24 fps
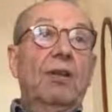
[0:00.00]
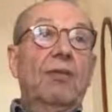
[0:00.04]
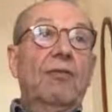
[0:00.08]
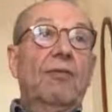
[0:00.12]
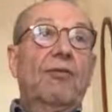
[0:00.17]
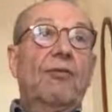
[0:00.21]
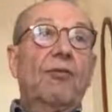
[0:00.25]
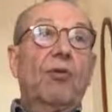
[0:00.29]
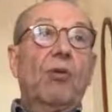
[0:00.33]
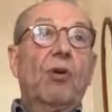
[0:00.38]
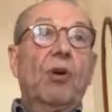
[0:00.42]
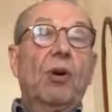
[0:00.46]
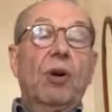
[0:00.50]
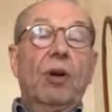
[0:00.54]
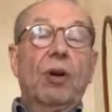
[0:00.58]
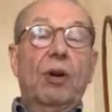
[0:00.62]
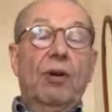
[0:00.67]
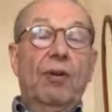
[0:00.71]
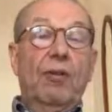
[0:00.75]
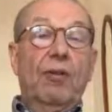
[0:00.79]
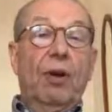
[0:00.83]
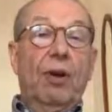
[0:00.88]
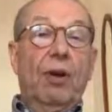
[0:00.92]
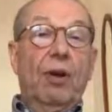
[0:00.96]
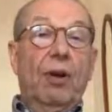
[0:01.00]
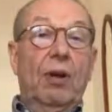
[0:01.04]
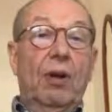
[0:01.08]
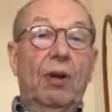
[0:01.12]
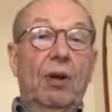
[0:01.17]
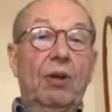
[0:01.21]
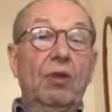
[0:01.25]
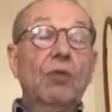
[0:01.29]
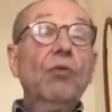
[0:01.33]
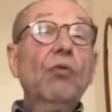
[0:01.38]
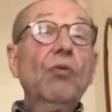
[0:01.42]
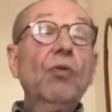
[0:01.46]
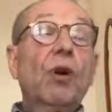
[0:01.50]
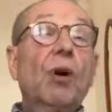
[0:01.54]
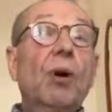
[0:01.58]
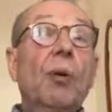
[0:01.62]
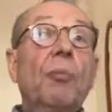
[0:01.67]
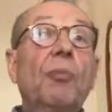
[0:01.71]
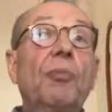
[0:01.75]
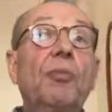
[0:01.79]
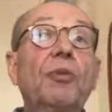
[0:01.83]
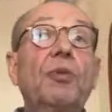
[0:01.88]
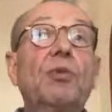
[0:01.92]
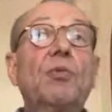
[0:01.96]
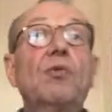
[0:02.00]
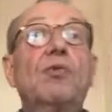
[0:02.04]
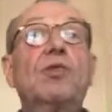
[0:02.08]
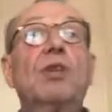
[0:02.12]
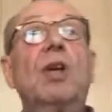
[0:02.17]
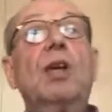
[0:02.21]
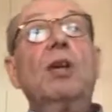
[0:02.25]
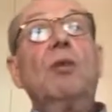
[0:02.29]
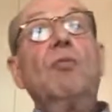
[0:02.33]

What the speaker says: for Europe to say,